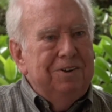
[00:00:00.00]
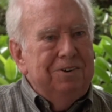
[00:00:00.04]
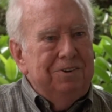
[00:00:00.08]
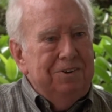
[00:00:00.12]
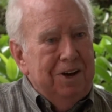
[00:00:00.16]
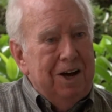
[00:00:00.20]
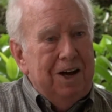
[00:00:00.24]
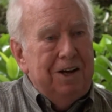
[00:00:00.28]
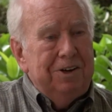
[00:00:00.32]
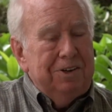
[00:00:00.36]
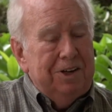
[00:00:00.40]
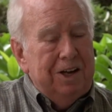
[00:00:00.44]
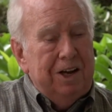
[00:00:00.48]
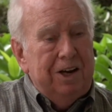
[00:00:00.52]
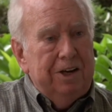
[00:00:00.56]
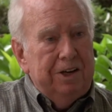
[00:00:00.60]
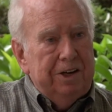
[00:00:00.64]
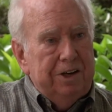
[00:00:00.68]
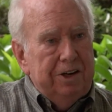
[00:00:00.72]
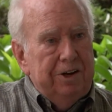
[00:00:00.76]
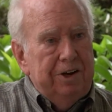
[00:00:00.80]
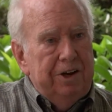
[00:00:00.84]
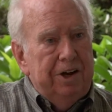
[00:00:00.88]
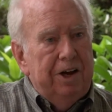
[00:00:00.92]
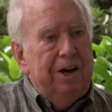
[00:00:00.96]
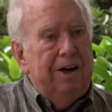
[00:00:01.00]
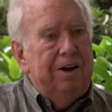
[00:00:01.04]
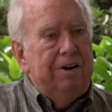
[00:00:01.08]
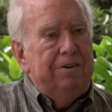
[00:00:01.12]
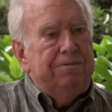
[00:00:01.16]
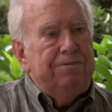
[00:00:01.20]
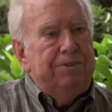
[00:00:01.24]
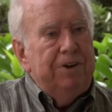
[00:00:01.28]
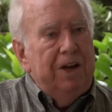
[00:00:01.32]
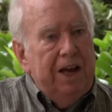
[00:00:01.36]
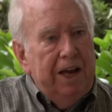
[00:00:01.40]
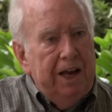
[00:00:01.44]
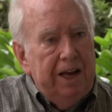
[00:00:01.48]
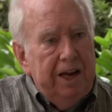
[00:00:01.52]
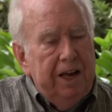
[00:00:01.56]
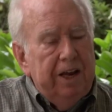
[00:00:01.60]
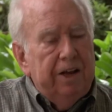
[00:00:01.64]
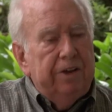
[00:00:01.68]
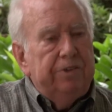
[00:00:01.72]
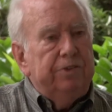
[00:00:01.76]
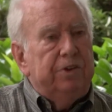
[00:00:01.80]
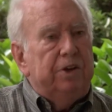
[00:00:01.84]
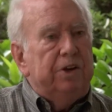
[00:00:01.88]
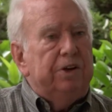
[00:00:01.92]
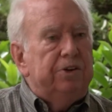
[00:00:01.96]
not getting enough,
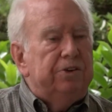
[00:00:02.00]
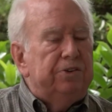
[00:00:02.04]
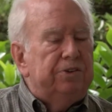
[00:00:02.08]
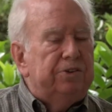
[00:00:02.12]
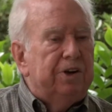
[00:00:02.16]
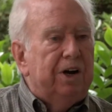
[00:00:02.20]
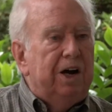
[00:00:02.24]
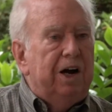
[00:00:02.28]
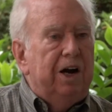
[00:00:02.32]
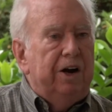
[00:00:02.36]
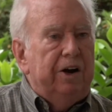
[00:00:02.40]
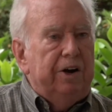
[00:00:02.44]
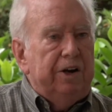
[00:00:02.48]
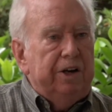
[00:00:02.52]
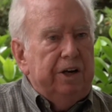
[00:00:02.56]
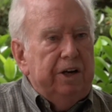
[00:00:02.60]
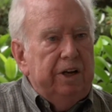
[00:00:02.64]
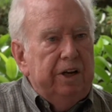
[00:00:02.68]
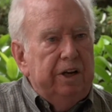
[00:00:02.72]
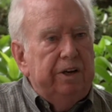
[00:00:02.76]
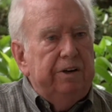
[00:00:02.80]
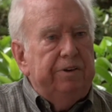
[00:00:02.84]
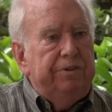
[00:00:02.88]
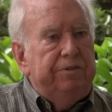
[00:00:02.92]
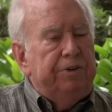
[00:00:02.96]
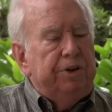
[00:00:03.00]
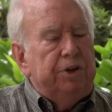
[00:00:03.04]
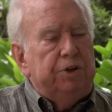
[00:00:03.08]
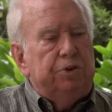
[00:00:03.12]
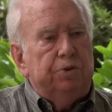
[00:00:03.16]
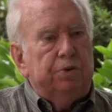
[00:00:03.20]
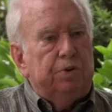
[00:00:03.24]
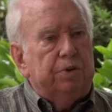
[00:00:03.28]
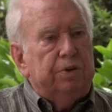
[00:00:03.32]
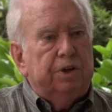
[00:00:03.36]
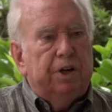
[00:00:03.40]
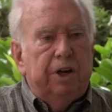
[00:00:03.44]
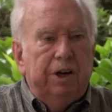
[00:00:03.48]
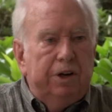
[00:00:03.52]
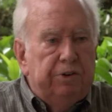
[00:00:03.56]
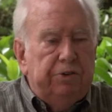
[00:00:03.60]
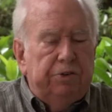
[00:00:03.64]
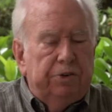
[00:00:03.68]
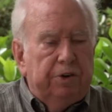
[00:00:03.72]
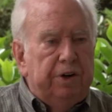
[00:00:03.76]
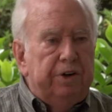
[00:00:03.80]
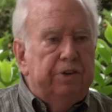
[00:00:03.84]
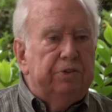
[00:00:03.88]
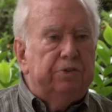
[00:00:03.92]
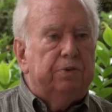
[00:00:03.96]
and the desire in individual
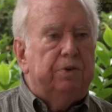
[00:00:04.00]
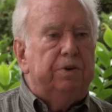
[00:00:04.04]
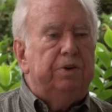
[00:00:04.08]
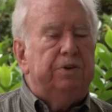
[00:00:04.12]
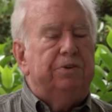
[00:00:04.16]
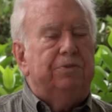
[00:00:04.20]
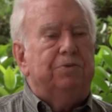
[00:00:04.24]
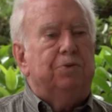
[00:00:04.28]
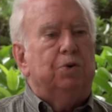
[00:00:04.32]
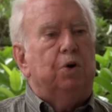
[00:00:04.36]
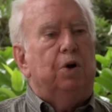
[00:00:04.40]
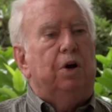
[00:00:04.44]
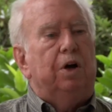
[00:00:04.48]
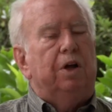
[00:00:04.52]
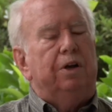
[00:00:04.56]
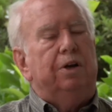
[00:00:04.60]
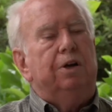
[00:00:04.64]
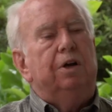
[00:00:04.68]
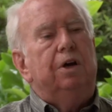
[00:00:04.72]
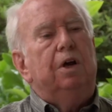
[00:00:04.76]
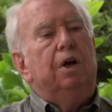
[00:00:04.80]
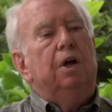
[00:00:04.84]
countries, which have gone